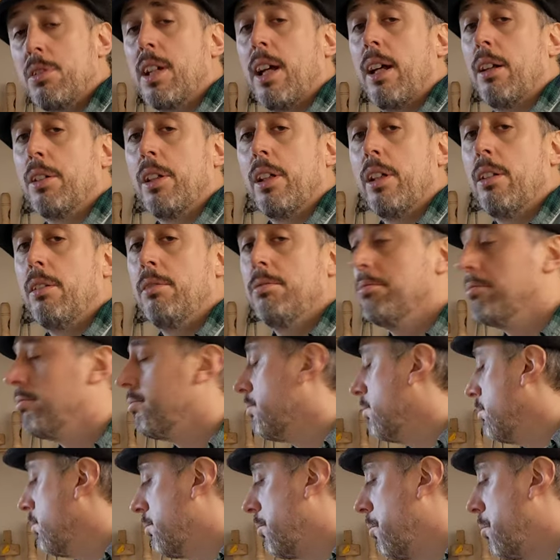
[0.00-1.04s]
tell you
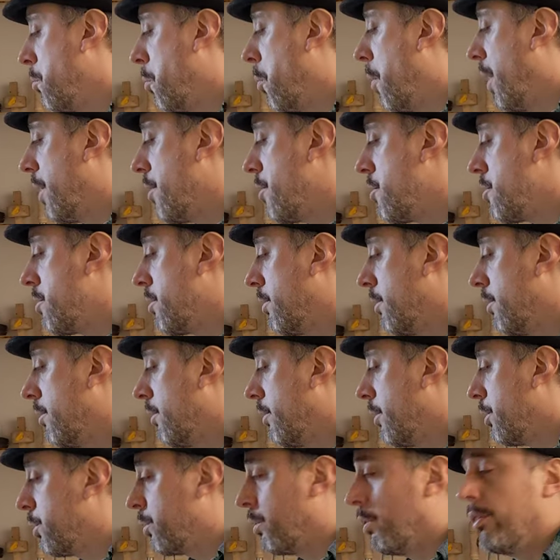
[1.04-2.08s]
which
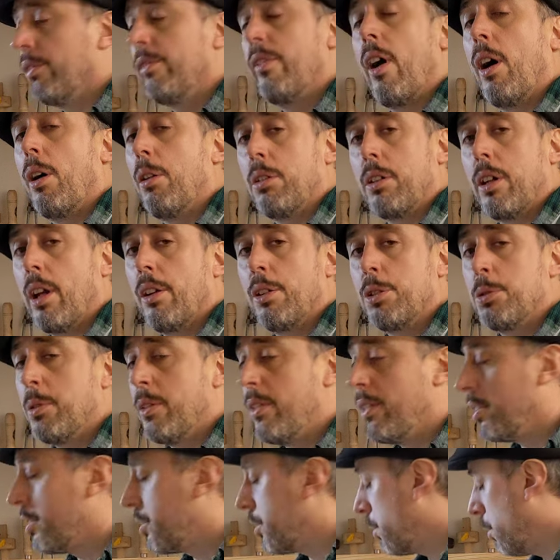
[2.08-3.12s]
saw file goes
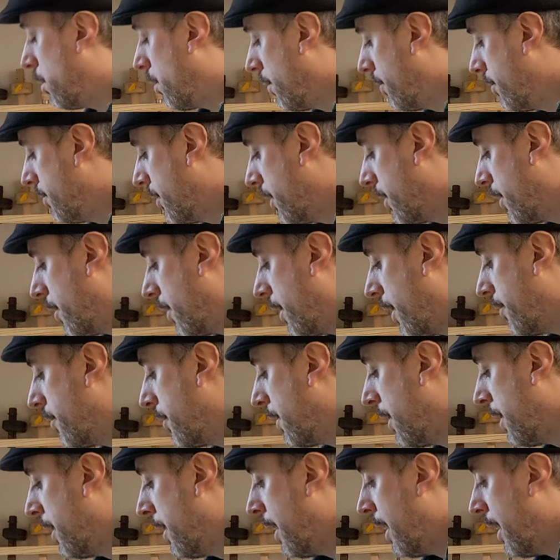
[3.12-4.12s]
with your saw, all right?